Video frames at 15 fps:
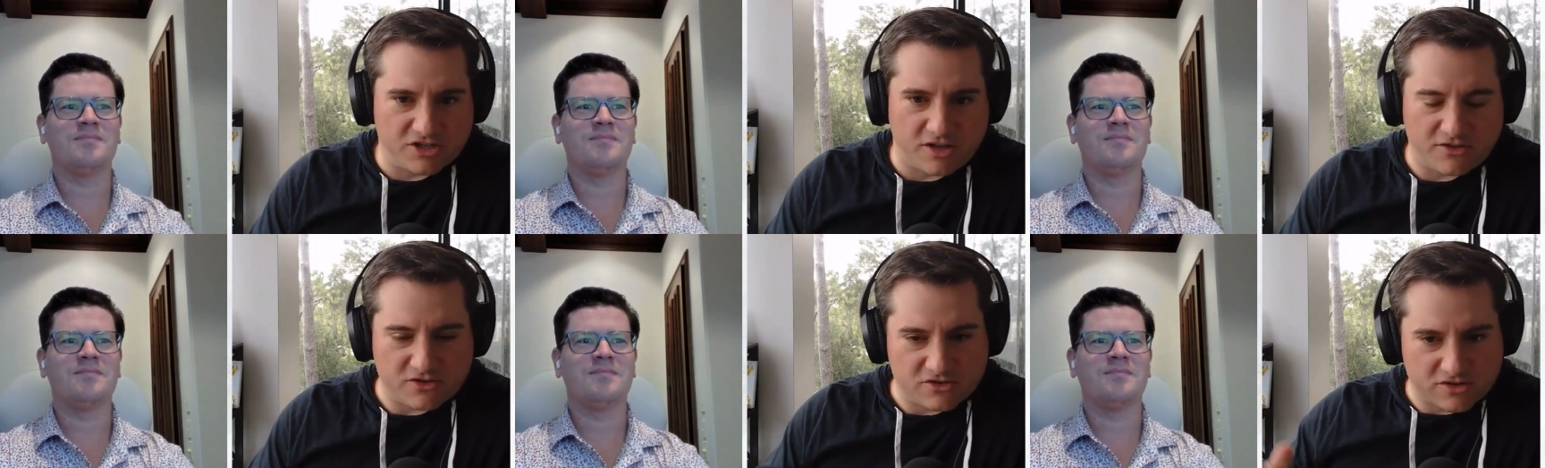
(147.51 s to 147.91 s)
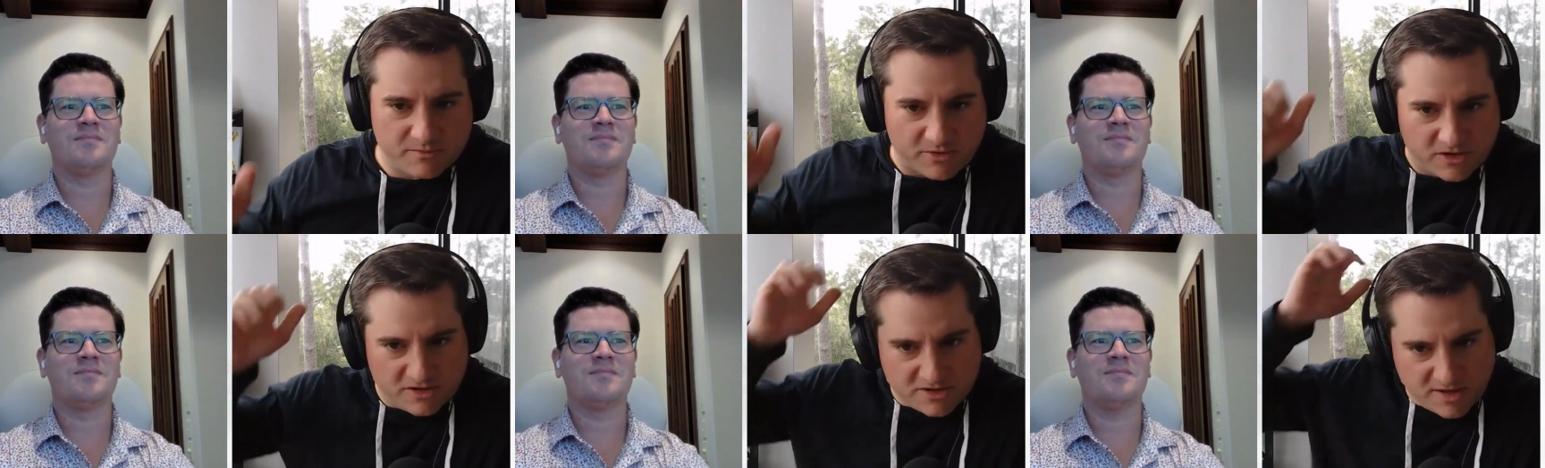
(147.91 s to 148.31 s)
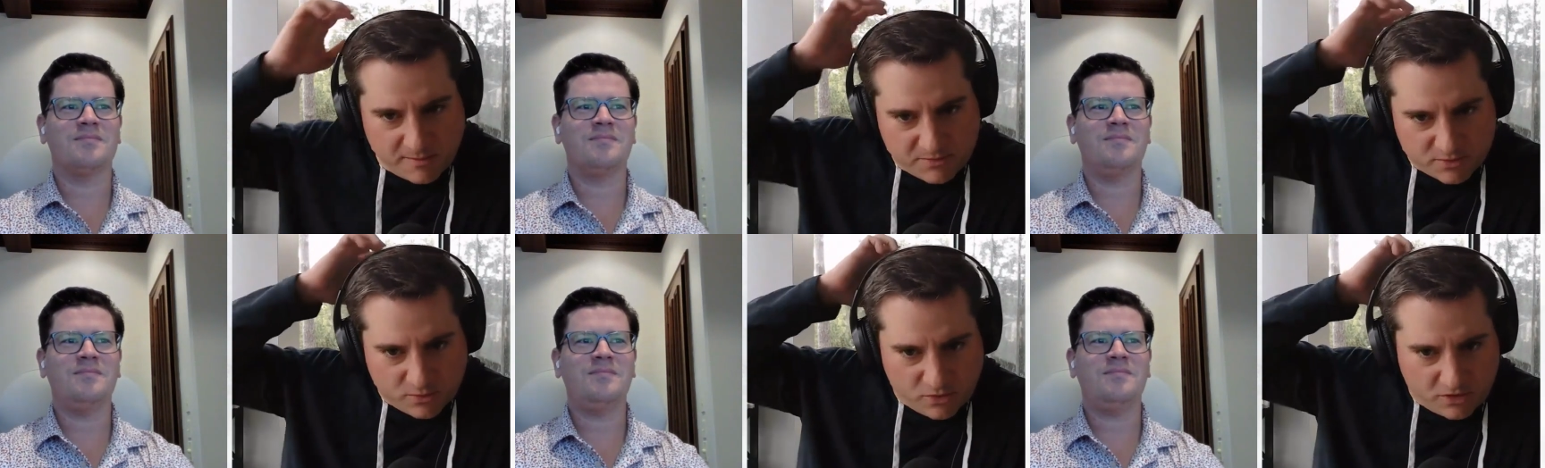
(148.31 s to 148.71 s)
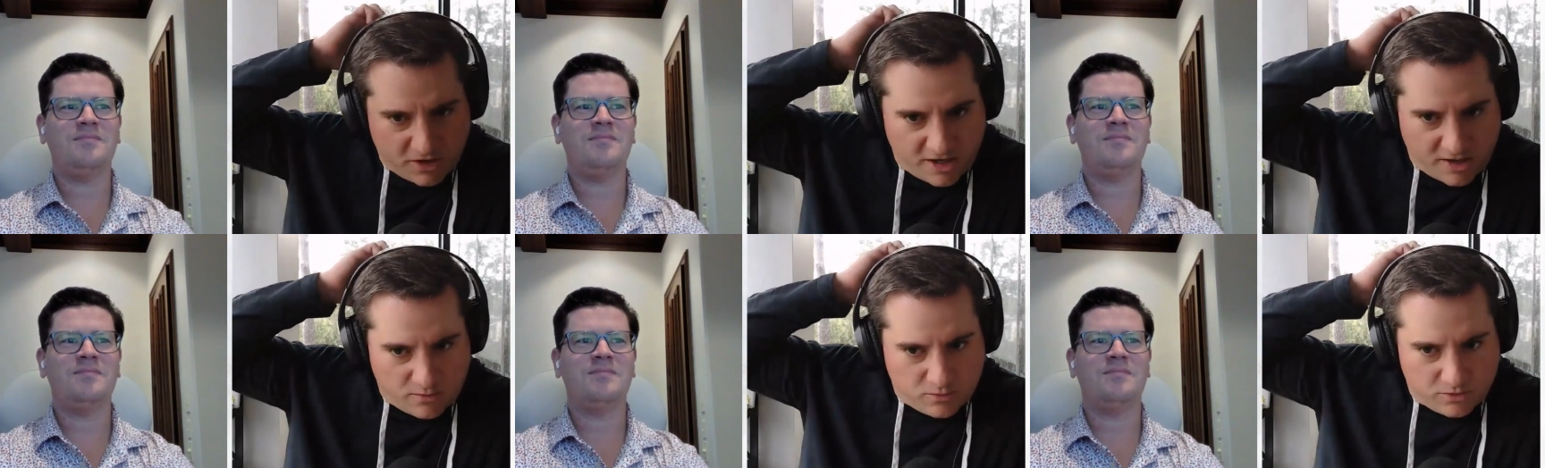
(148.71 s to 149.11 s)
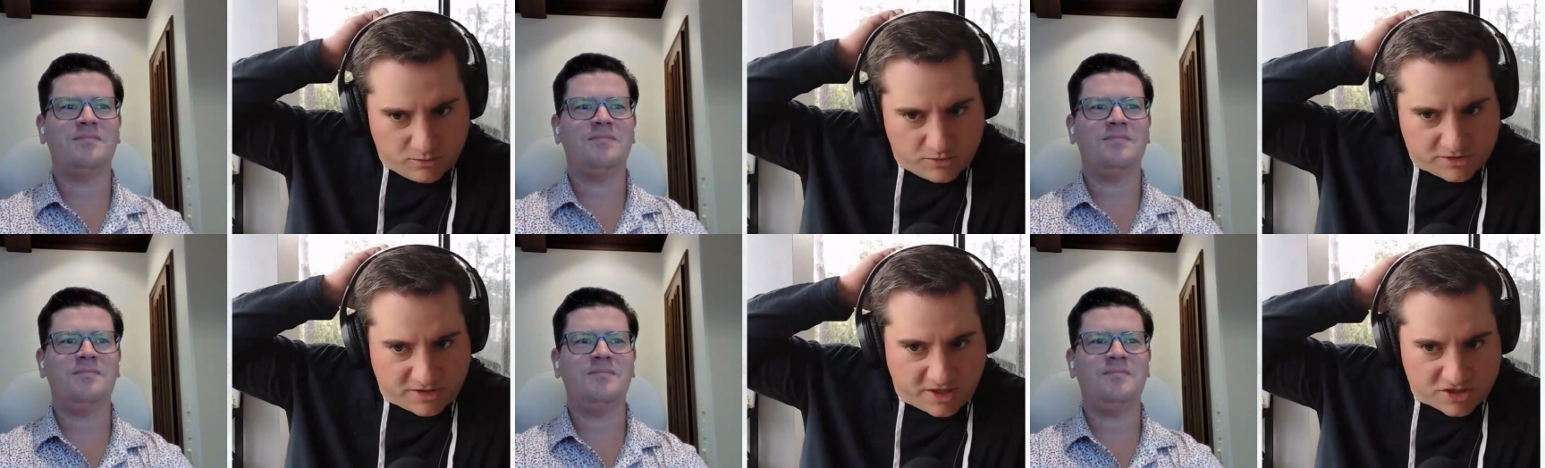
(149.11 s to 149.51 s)
Speaker 1: and there's some good tips we'll uh, we'll,
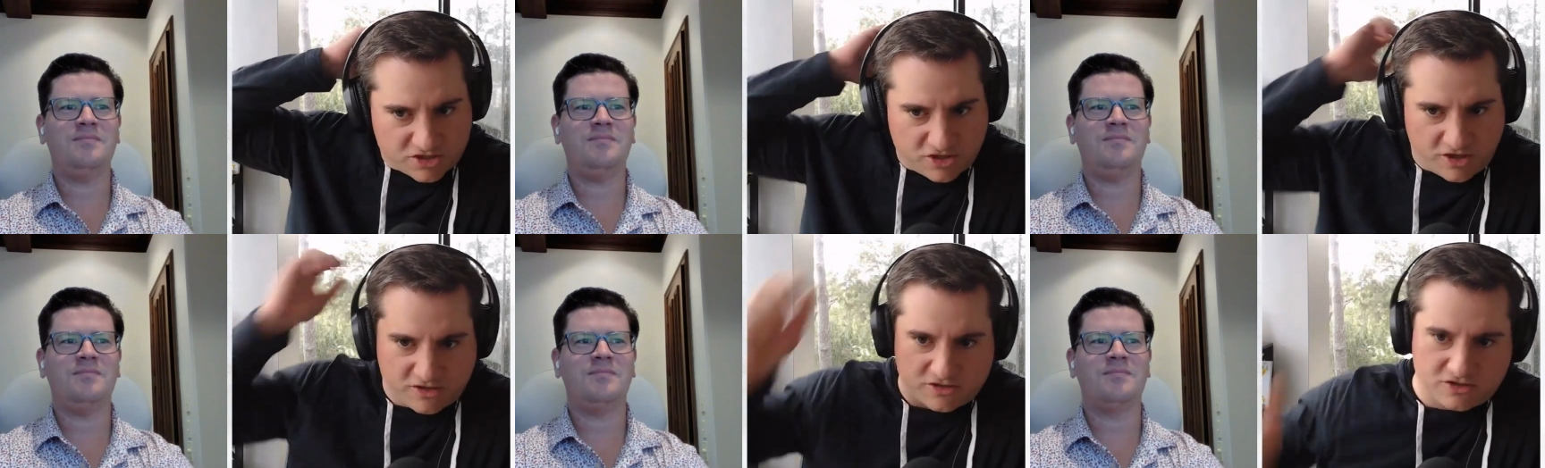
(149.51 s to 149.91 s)
we'll touch on.